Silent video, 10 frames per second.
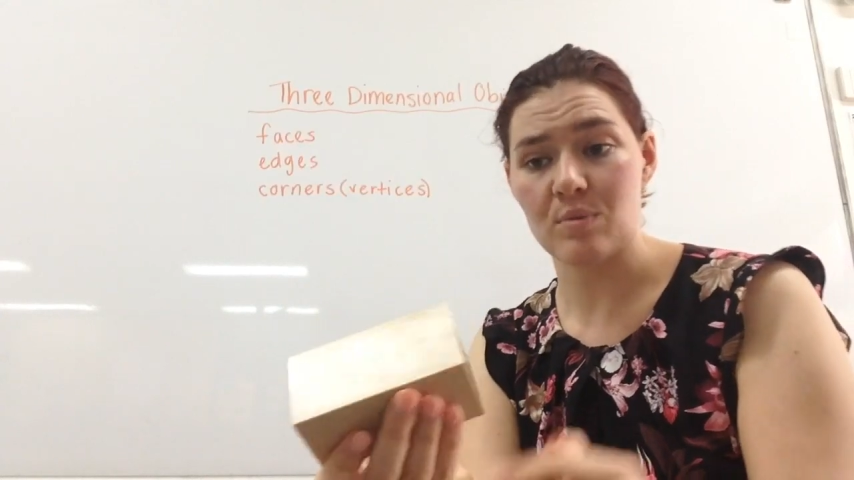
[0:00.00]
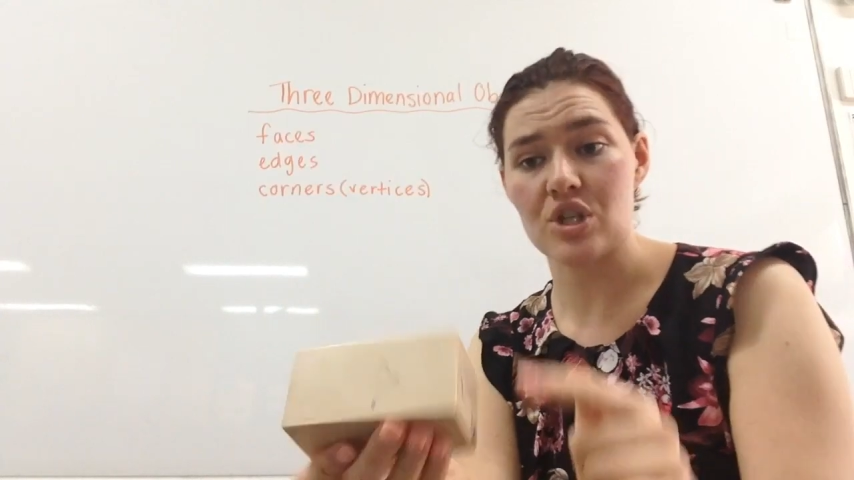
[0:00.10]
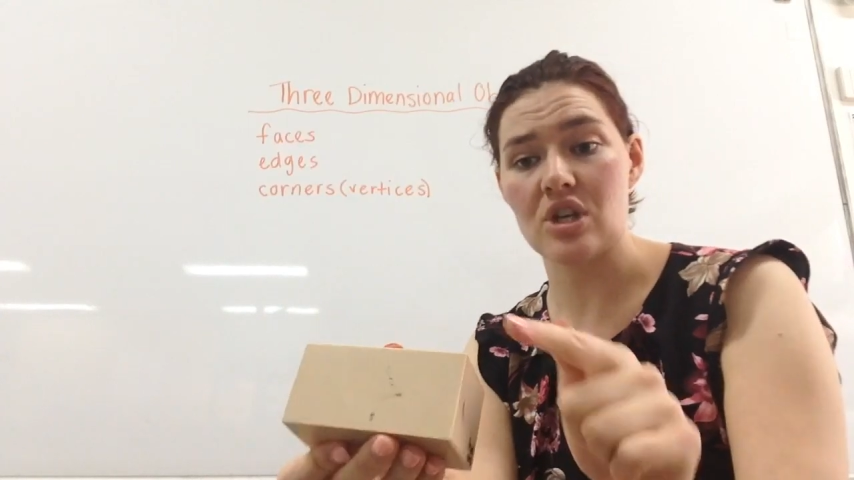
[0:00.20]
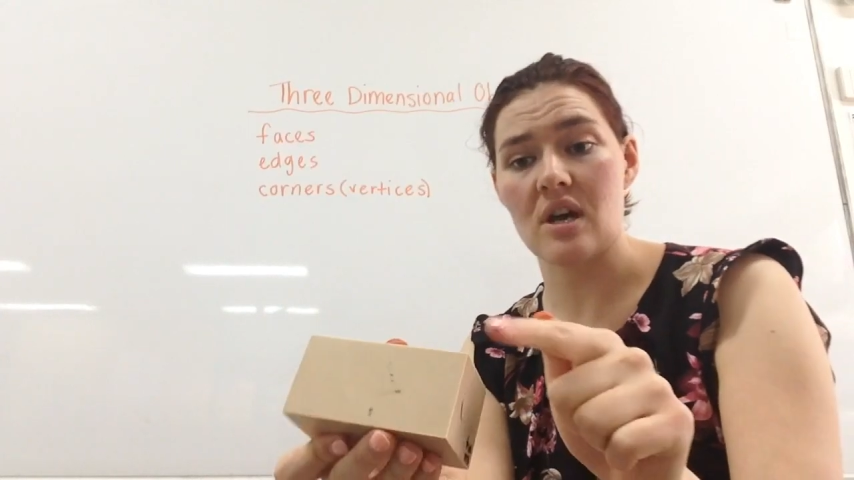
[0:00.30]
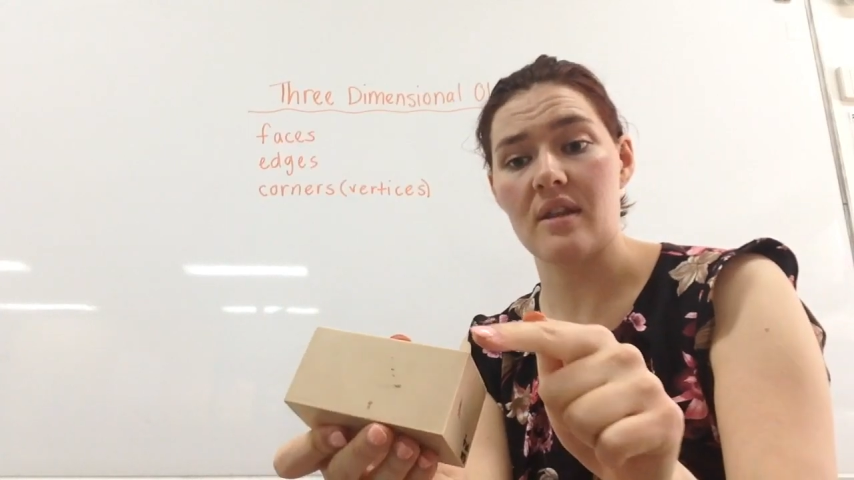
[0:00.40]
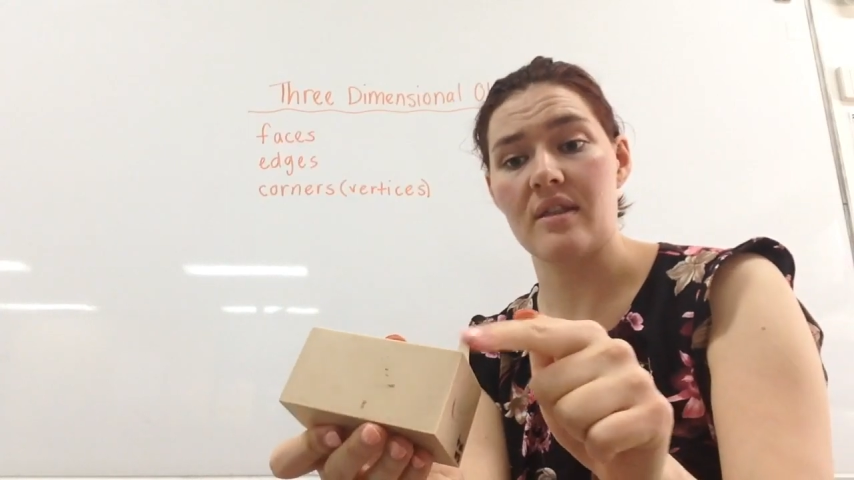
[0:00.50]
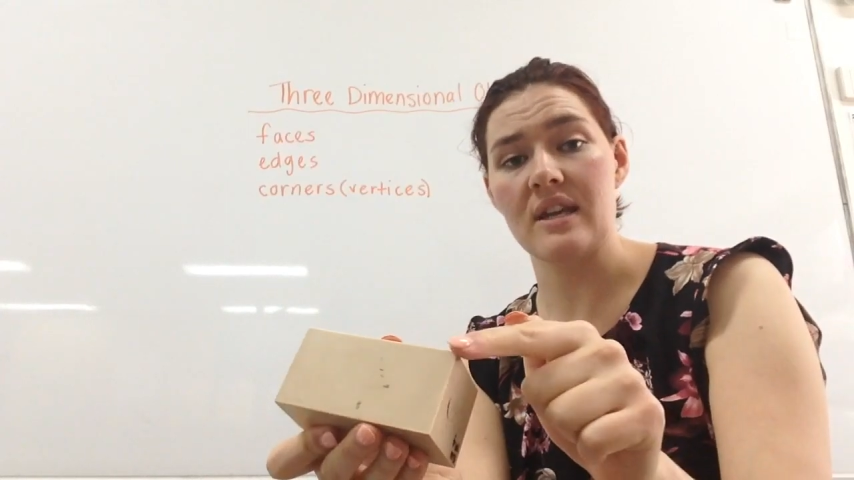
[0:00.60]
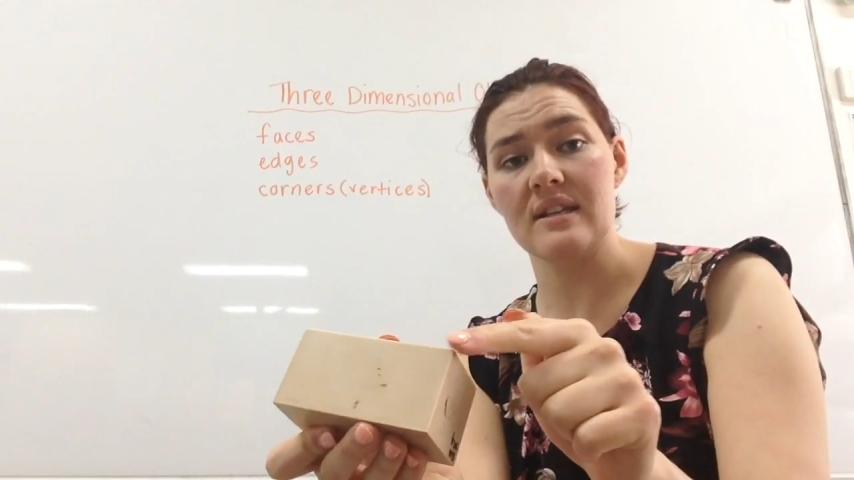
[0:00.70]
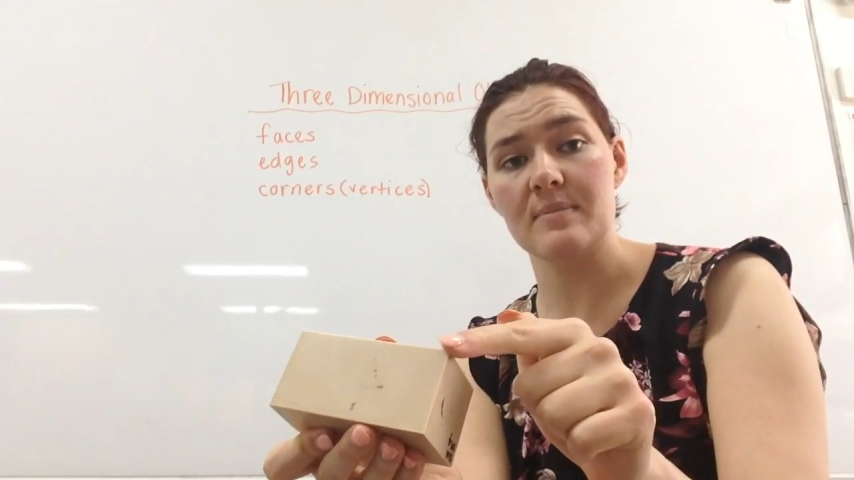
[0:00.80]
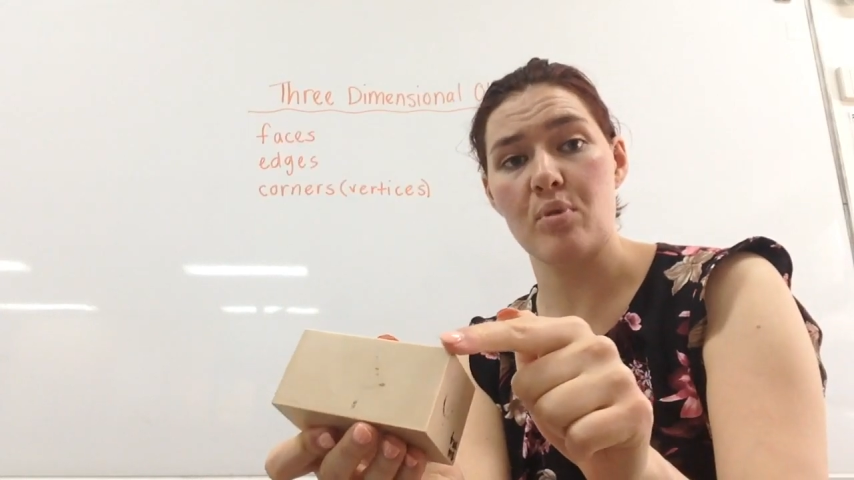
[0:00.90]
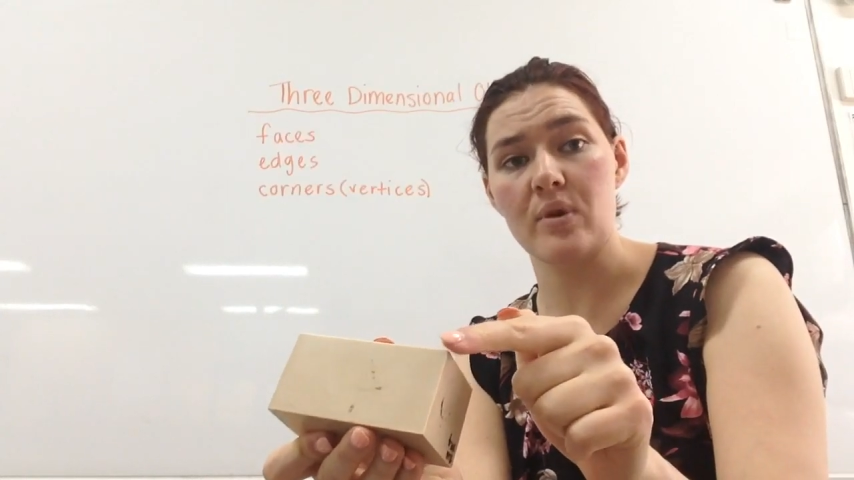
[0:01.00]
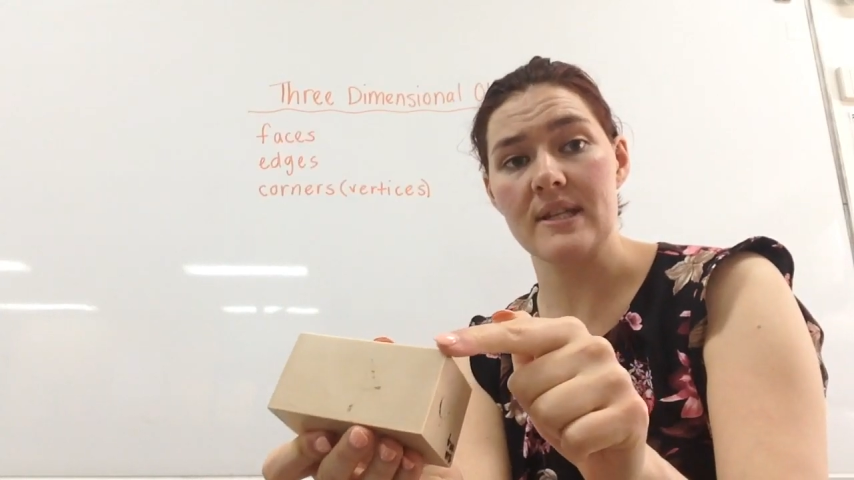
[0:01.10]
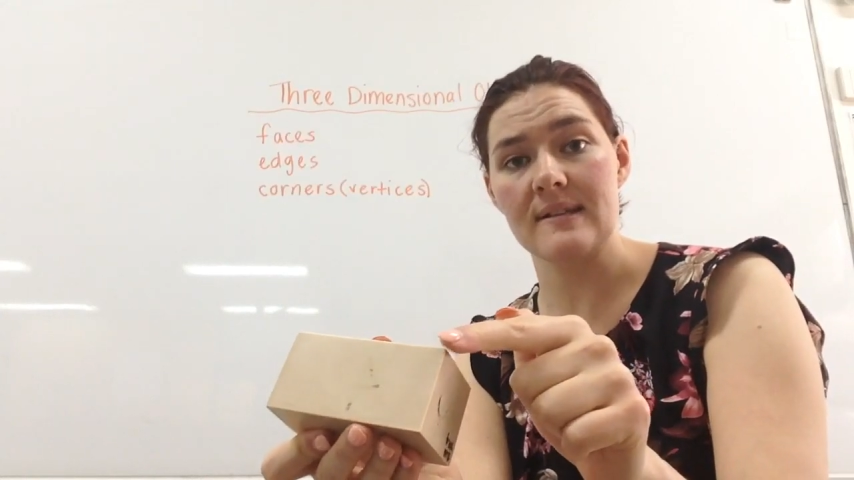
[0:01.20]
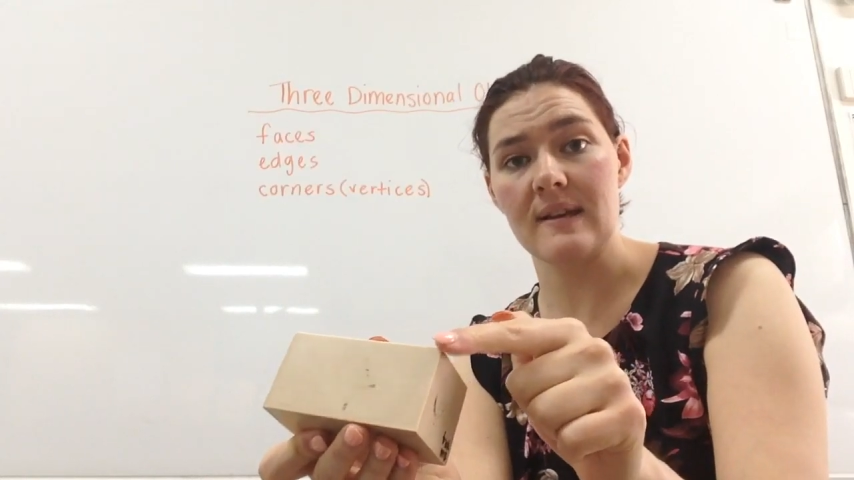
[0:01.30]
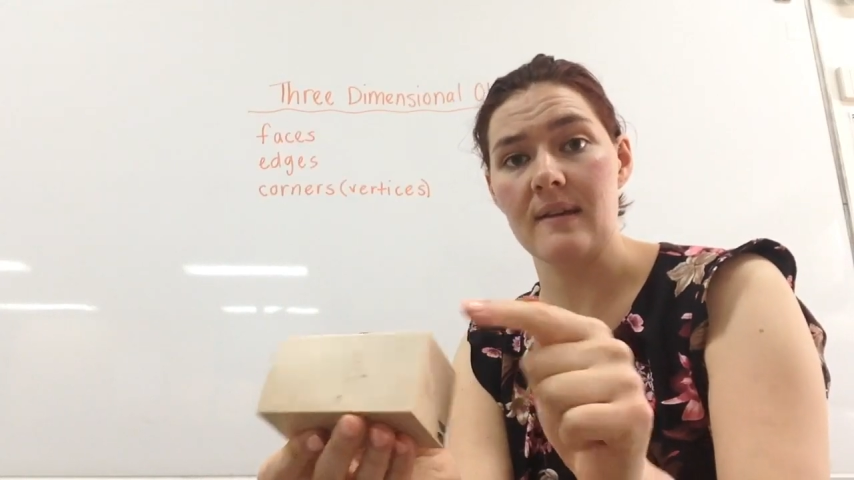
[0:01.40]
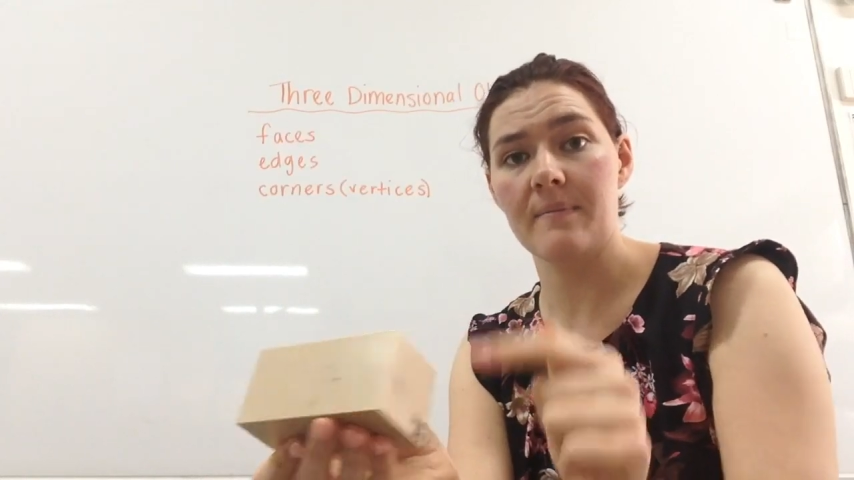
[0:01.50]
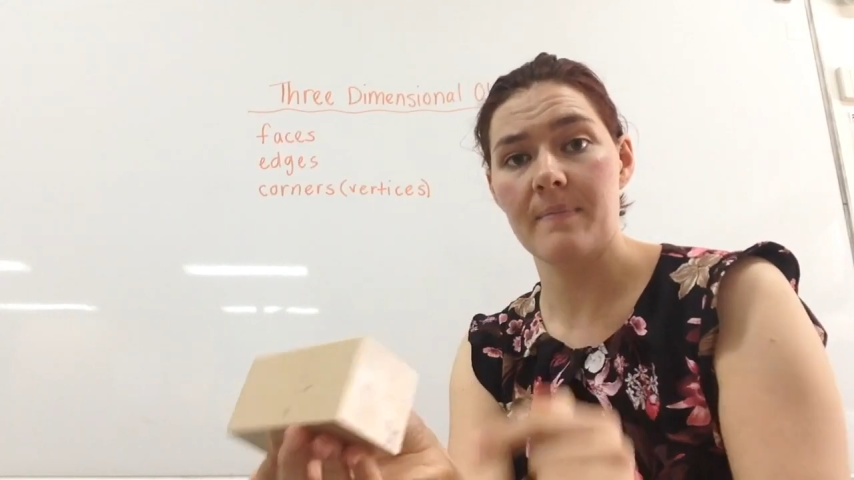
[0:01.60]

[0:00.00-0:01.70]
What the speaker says: which are these points here.